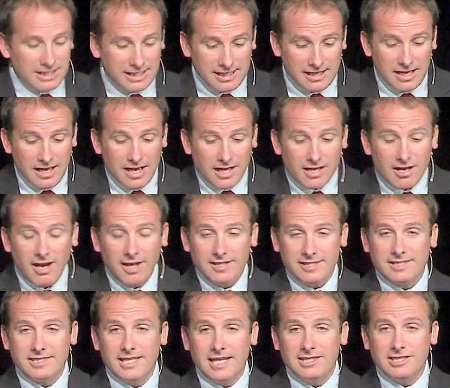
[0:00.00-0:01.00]
He
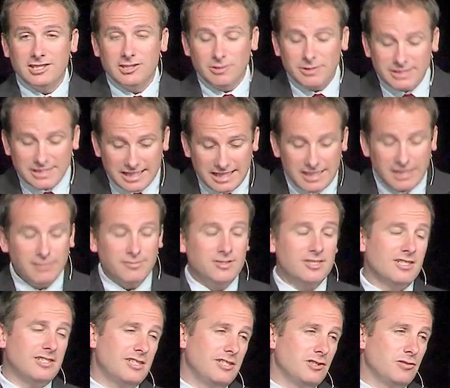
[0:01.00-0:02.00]
condescends to us. He
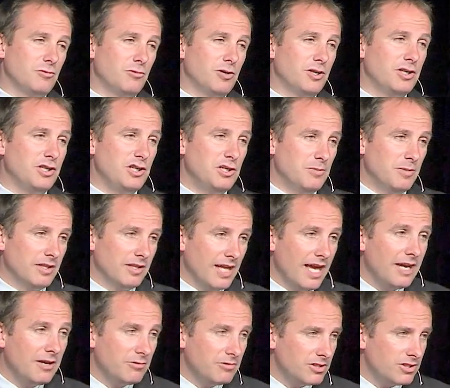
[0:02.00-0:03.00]
gives us his word in human
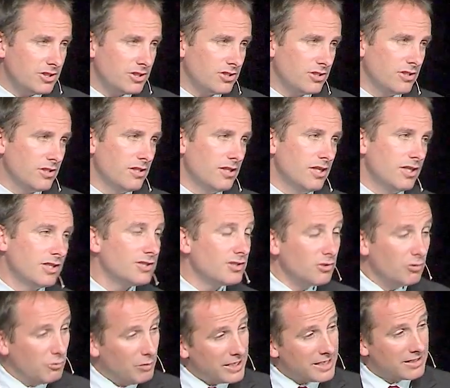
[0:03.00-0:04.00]
language
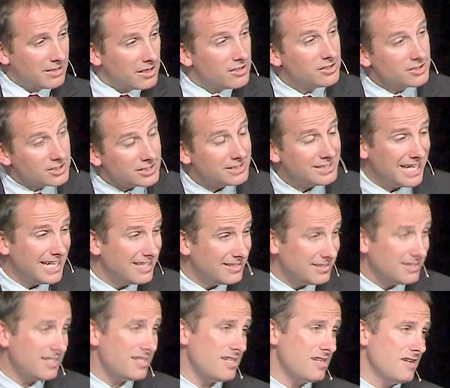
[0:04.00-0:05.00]
so that we can
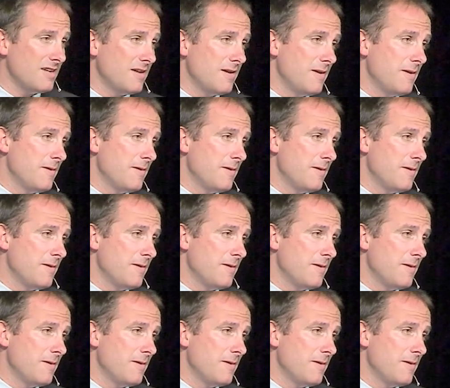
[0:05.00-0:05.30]
understand it.